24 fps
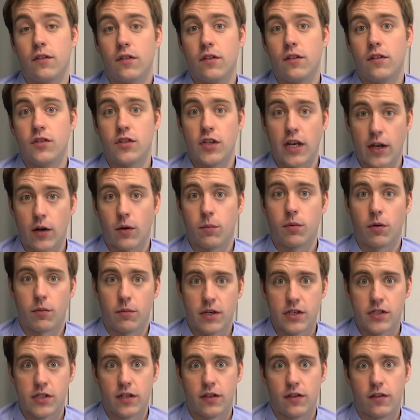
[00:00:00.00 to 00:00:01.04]
channel
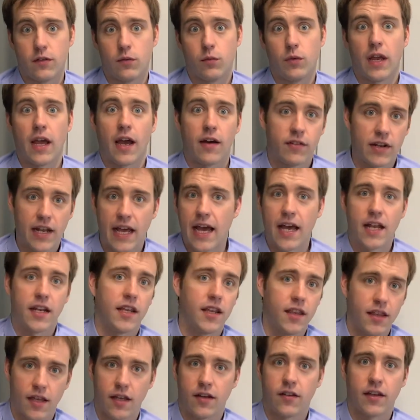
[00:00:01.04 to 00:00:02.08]
permissions. We haven't had
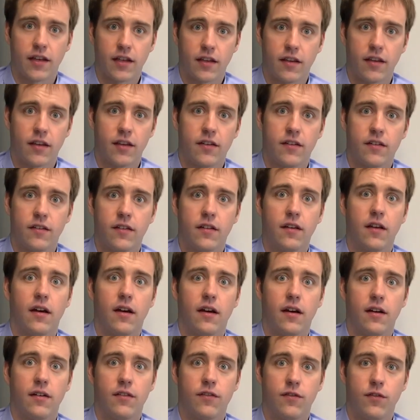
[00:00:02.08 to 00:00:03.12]
anything like this
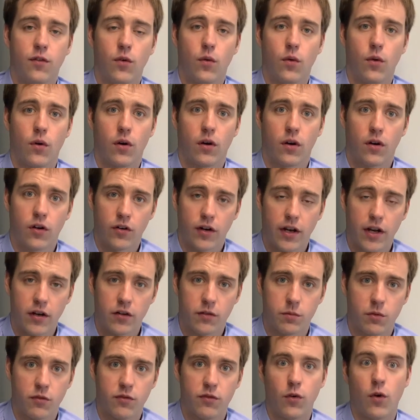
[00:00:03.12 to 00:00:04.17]
for creators
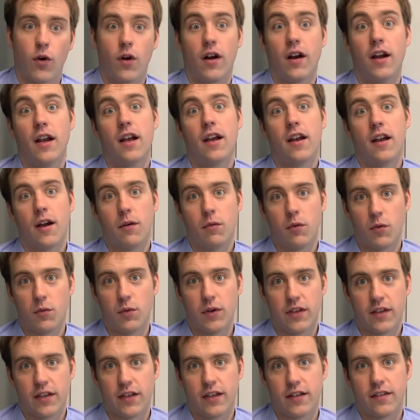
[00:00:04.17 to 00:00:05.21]
before, and we're
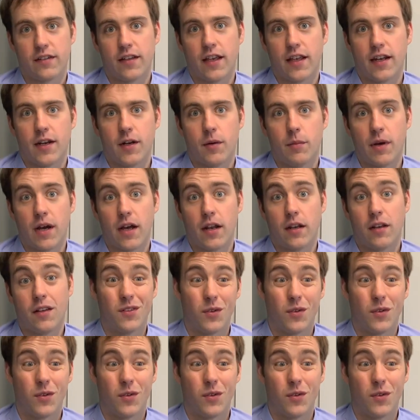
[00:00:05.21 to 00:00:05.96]
really excited about it.